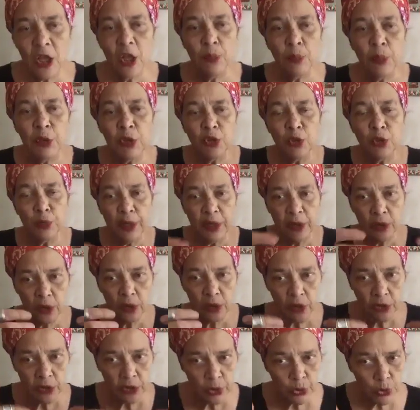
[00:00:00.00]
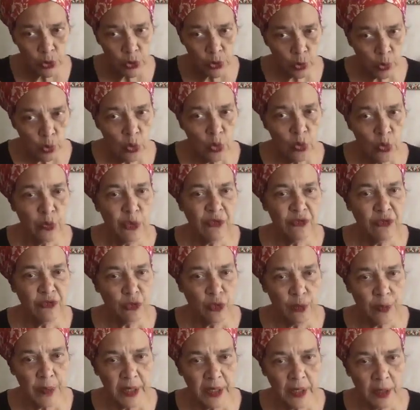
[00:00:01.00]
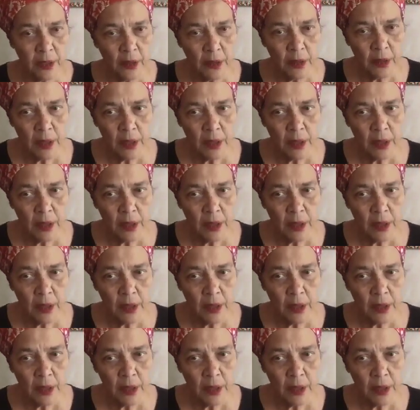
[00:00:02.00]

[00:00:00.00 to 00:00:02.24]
but about also the womb of woman.